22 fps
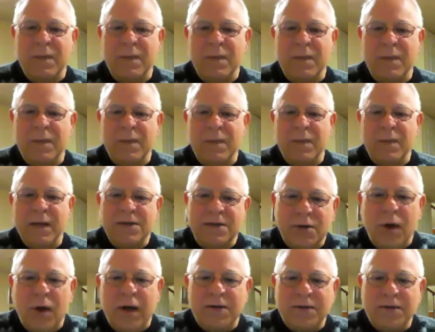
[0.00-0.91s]
And that's the
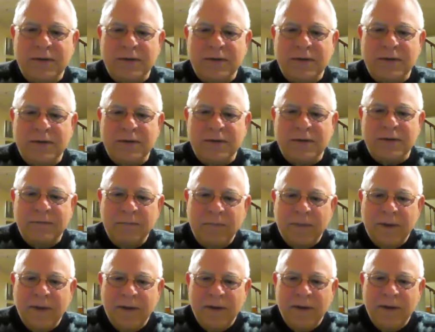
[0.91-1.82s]
message to us.
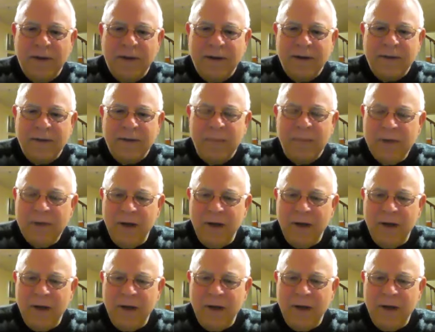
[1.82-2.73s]

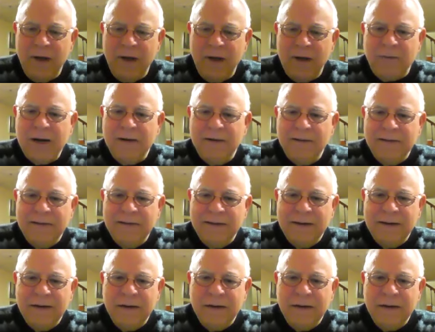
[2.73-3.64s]
Be not
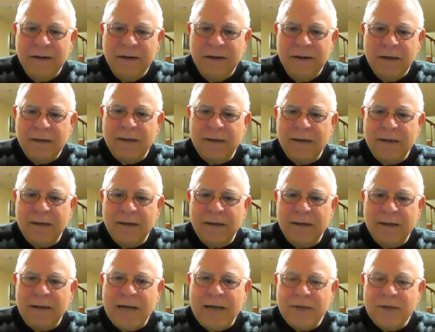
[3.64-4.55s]
afraid.
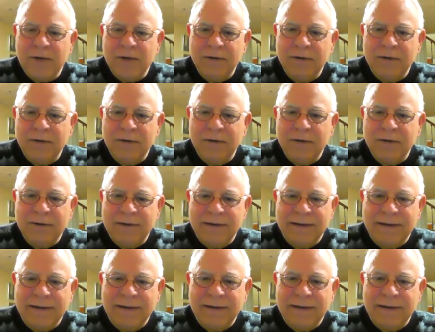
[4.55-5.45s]
The light is
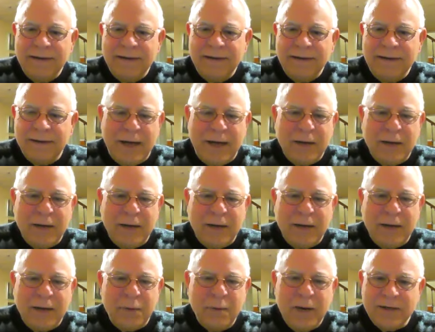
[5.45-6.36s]
here.
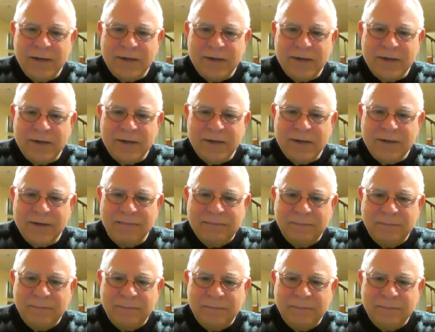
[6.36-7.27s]
The light
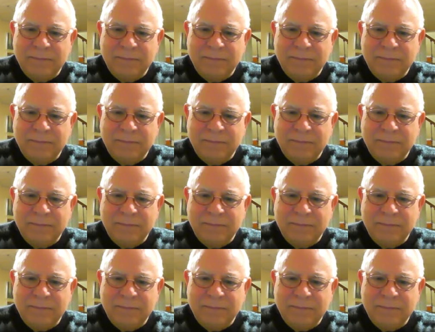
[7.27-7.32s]
remains.